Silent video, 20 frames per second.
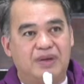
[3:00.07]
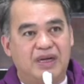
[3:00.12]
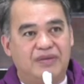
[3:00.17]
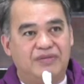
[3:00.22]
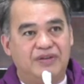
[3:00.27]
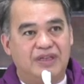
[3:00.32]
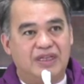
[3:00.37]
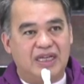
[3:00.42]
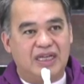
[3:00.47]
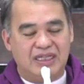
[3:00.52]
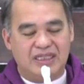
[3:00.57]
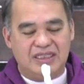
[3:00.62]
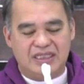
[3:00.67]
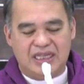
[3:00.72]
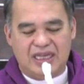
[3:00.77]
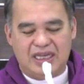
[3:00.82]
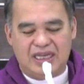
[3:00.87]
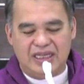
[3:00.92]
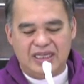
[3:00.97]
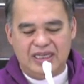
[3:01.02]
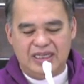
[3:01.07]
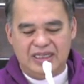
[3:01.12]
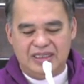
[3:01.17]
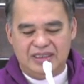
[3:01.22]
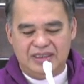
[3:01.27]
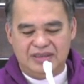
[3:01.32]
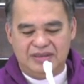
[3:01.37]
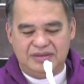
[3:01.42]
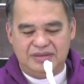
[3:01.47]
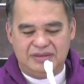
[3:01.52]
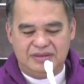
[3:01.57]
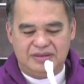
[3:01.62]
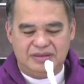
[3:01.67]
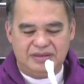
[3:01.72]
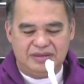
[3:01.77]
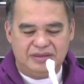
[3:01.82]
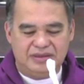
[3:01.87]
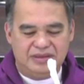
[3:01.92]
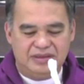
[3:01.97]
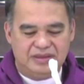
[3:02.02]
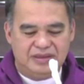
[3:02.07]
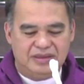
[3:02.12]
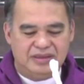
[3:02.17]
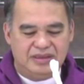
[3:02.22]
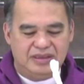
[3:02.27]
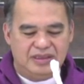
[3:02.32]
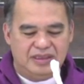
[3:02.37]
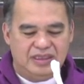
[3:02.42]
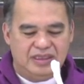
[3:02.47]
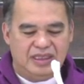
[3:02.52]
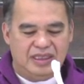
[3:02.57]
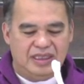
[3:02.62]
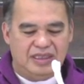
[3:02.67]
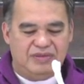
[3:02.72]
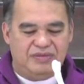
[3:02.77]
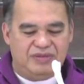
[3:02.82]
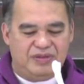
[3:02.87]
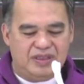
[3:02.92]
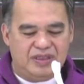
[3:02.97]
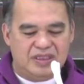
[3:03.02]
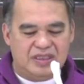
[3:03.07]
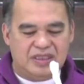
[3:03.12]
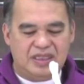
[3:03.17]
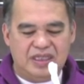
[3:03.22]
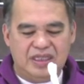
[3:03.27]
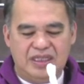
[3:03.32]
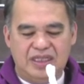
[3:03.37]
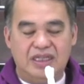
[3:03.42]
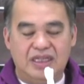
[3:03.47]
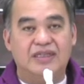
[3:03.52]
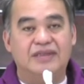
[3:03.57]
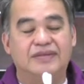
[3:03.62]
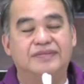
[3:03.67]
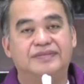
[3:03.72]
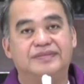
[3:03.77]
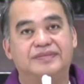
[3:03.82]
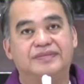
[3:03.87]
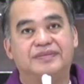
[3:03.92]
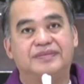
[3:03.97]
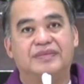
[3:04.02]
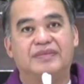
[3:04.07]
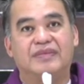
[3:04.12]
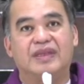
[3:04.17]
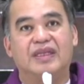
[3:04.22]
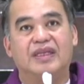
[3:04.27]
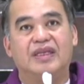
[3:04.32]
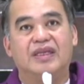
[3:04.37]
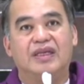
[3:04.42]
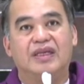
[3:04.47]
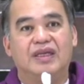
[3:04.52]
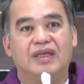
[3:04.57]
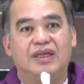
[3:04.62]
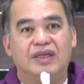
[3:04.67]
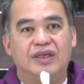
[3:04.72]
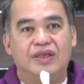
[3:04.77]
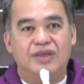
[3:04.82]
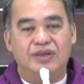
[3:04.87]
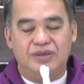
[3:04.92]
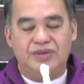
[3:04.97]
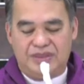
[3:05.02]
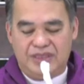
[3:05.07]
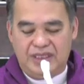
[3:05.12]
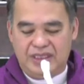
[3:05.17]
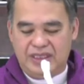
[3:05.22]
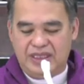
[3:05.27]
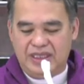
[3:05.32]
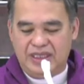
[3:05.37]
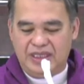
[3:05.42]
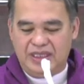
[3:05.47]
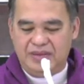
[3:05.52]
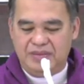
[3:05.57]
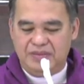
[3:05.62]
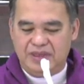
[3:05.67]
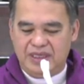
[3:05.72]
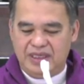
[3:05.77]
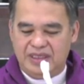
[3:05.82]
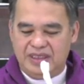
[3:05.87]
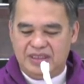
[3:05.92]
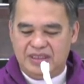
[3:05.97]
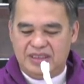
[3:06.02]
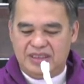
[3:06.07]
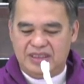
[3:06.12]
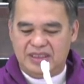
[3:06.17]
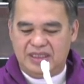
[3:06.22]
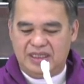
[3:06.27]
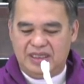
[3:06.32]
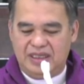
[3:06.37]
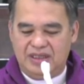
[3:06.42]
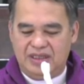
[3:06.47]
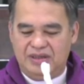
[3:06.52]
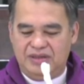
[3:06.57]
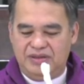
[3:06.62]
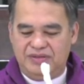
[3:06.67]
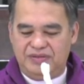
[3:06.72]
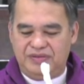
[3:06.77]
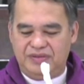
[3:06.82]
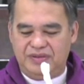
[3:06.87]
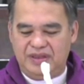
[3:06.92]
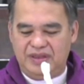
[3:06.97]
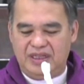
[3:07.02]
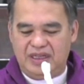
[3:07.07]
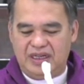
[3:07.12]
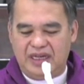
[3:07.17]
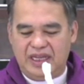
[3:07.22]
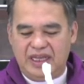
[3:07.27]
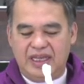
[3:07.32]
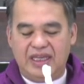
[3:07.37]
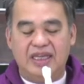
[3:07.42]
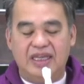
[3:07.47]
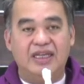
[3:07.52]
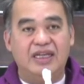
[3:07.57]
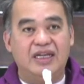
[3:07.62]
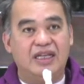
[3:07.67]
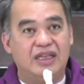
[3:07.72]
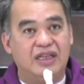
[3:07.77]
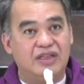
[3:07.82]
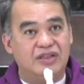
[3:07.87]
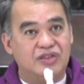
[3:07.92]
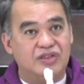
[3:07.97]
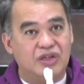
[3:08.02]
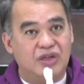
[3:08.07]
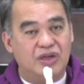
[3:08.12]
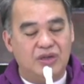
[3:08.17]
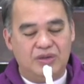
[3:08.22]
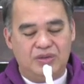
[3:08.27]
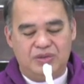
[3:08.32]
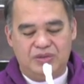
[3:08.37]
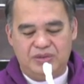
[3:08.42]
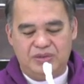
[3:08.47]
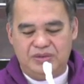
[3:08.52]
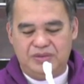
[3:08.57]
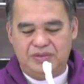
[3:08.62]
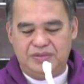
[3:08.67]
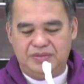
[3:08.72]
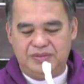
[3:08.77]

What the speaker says: prophet Isaiah, in the first reading, using the image of the rain and the snow